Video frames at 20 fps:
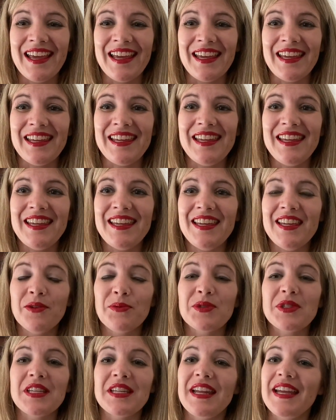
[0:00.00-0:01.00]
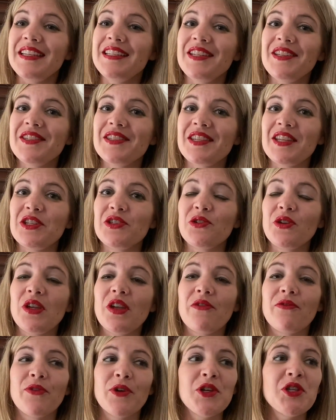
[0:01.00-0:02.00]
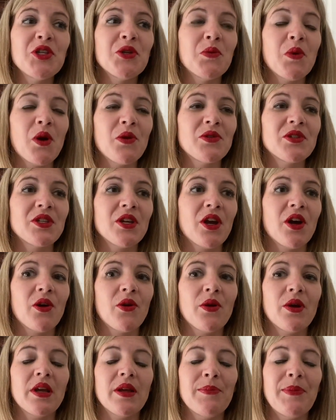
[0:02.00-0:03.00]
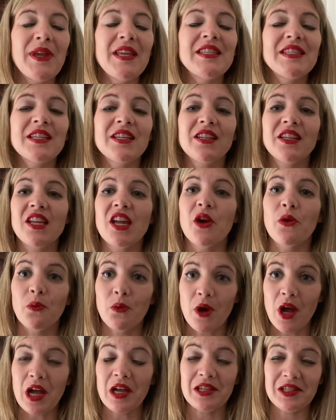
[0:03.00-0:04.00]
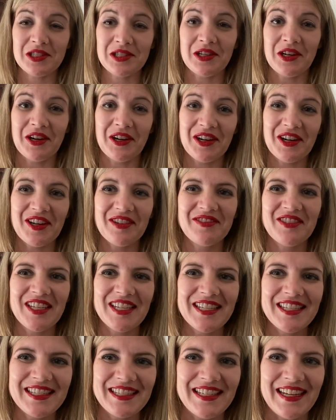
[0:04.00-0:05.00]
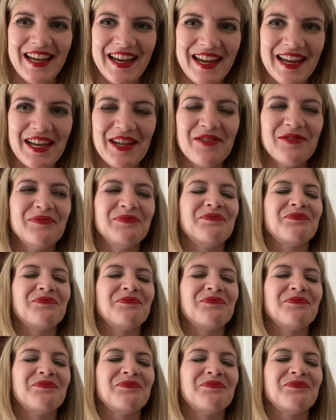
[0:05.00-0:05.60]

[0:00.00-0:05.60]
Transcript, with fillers: He was a 19th century virtuoso, basically a rock star of his day